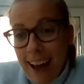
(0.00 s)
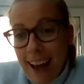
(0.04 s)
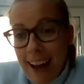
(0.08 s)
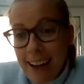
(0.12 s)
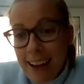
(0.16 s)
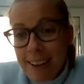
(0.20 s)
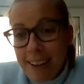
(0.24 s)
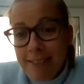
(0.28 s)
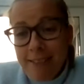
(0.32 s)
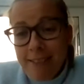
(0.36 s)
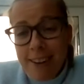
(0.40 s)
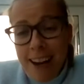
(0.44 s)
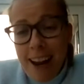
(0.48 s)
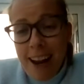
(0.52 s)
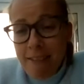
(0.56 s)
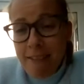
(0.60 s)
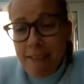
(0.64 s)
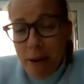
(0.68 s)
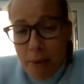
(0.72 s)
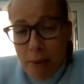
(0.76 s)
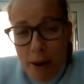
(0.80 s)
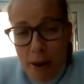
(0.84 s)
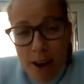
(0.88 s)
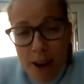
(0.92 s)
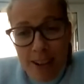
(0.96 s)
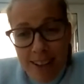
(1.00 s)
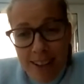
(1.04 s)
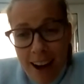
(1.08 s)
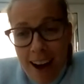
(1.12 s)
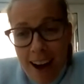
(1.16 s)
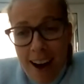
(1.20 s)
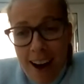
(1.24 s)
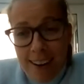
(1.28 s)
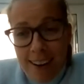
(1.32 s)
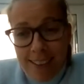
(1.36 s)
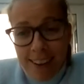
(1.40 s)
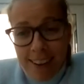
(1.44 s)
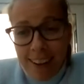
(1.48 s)
I have never worked
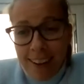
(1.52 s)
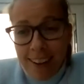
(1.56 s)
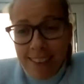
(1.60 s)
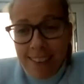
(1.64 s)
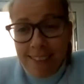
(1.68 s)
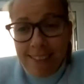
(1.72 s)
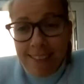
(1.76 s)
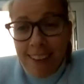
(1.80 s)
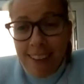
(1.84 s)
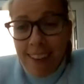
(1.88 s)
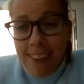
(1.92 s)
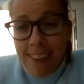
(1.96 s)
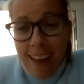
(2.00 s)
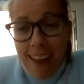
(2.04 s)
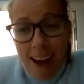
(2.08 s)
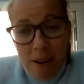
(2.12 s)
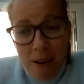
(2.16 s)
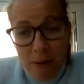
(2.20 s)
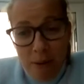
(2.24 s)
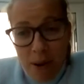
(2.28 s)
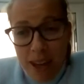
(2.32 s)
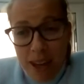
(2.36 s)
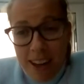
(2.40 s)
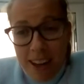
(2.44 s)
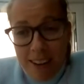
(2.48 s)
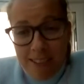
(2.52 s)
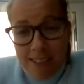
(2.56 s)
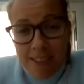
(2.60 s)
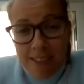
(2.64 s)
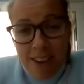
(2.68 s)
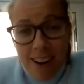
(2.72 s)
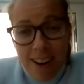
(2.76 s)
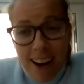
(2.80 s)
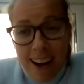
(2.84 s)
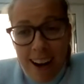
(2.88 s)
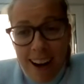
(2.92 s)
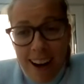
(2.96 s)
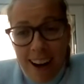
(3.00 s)
harder than that week of
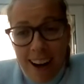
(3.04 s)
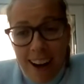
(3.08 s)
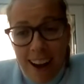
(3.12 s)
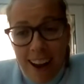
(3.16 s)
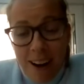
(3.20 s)
training.